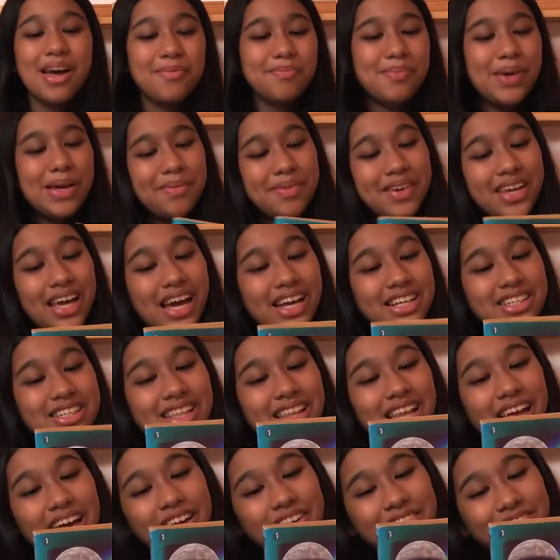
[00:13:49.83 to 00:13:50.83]
maybe I
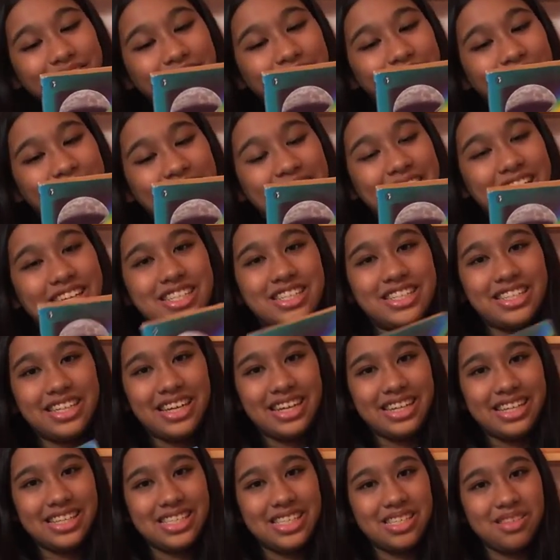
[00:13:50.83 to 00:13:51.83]
should finish
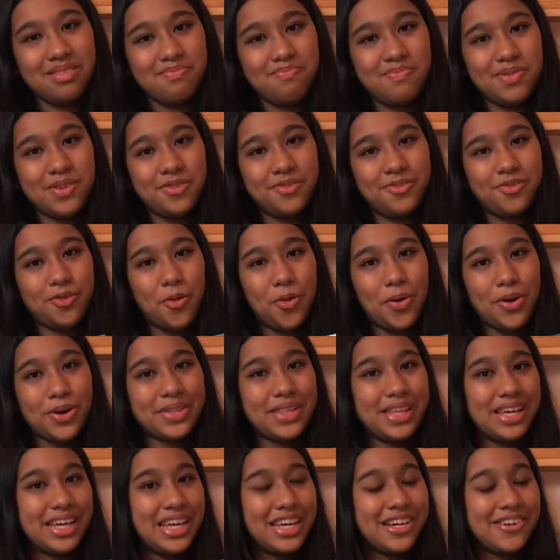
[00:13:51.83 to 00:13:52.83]
this
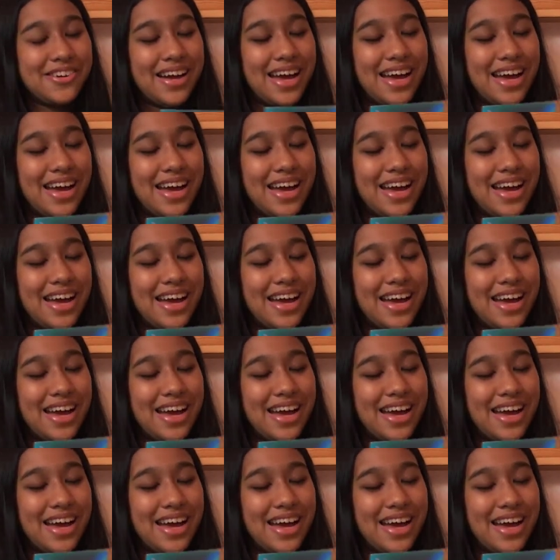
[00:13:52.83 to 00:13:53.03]
before the year